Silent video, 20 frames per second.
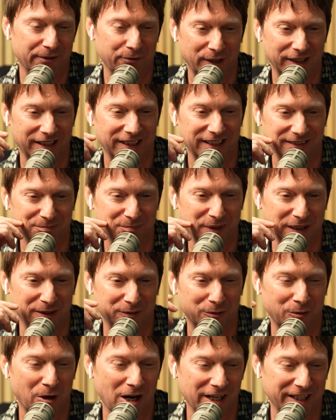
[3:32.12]
it would have been
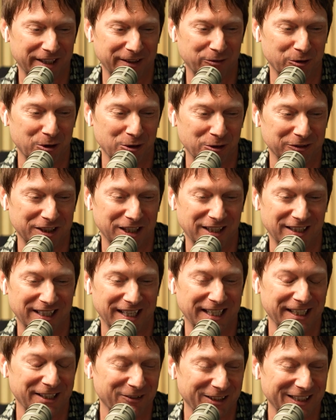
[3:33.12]
a rock and roll
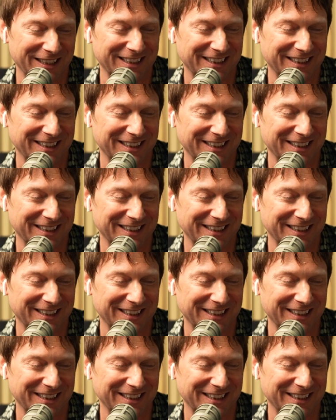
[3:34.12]
turn anyway.